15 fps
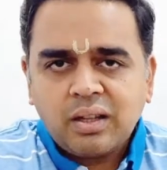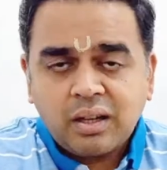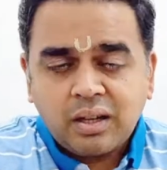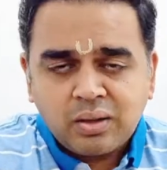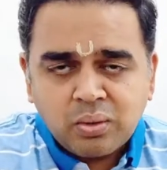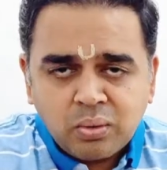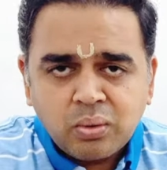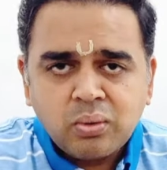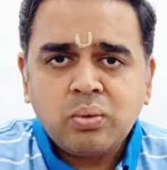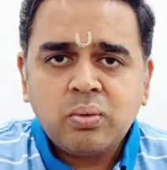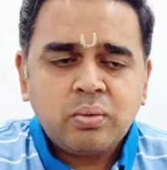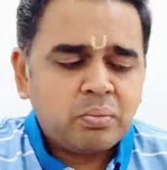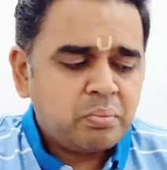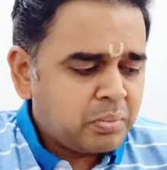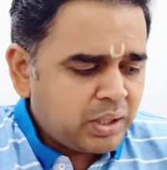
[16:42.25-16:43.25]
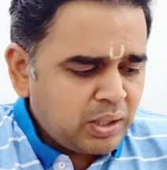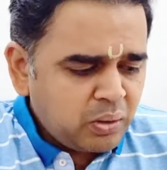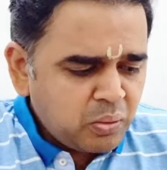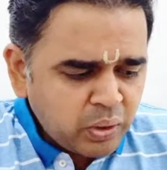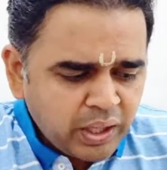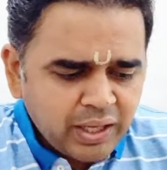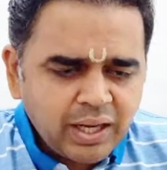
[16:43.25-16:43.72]
her guru by
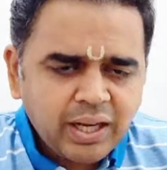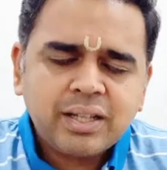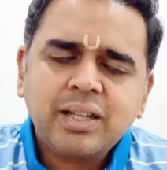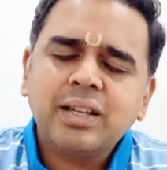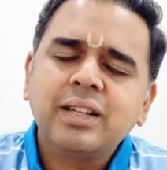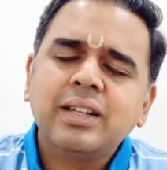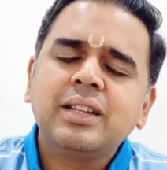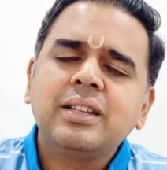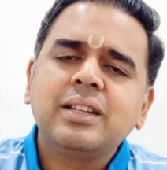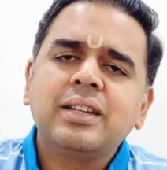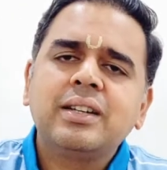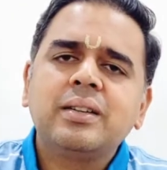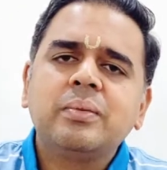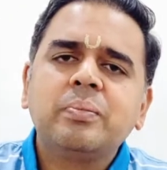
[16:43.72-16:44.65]
looking at the